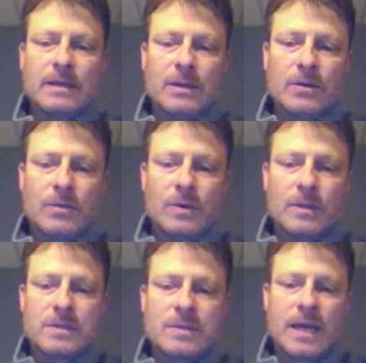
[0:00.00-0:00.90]
you
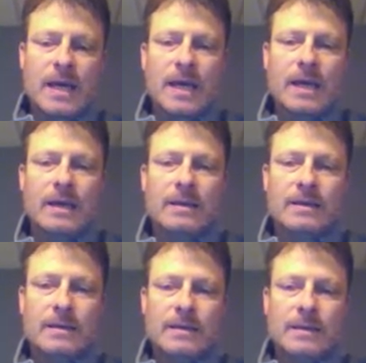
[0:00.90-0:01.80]
would say
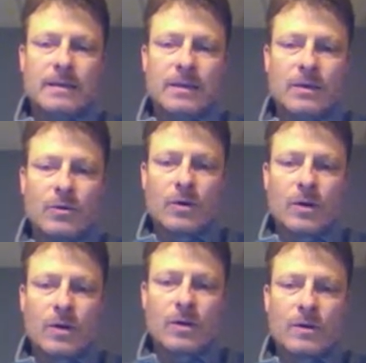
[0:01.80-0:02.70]

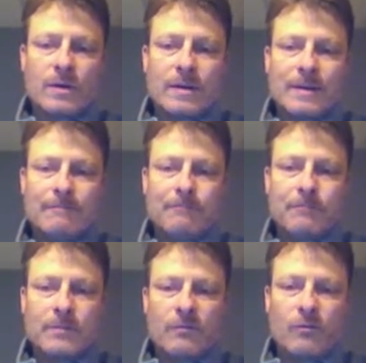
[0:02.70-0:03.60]
your
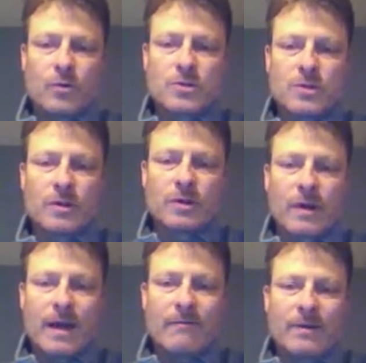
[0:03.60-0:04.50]
force due to
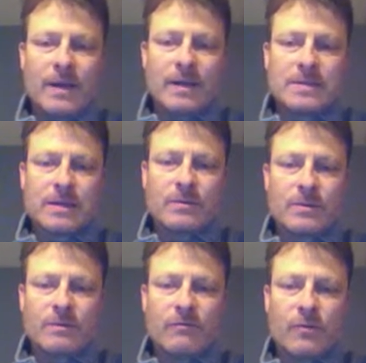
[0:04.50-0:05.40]
gravity is equal
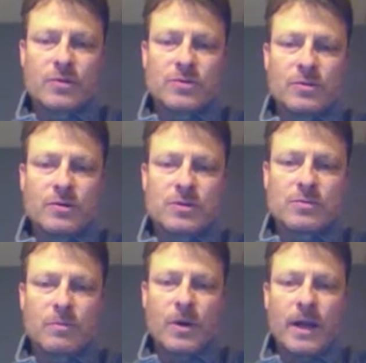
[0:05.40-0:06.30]
to the force due to the
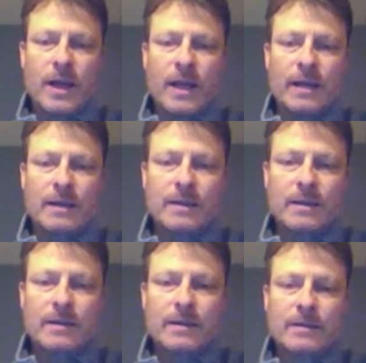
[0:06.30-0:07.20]
spring.
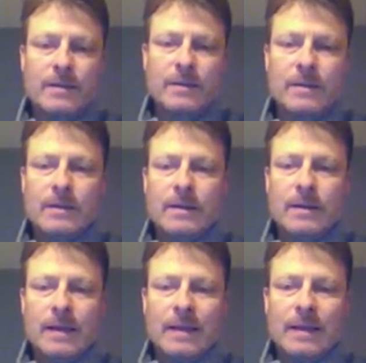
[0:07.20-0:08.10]

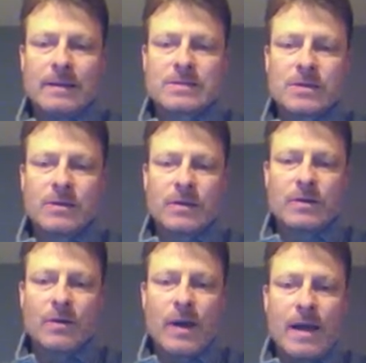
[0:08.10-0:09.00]
And so you
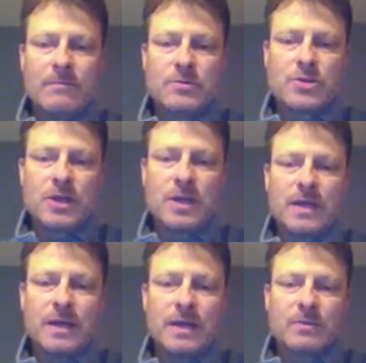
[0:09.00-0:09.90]
go mg
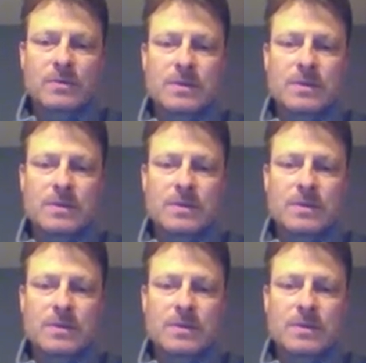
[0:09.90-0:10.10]
equals